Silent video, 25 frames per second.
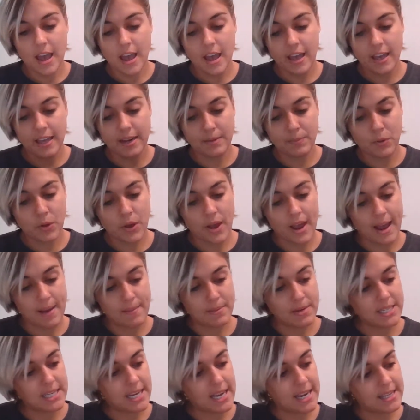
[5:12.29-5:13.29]
animal
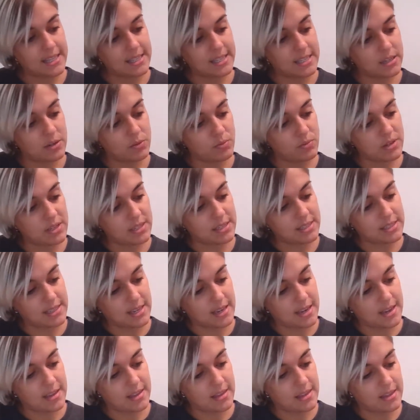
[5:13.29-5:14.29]
habitats did we
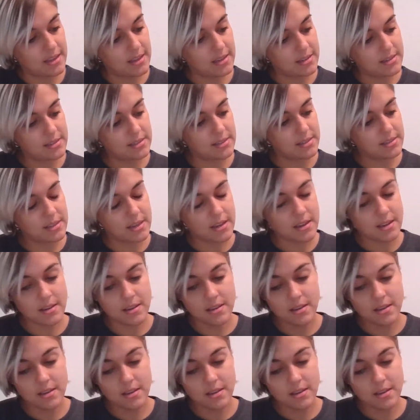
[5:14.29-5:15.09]
see in this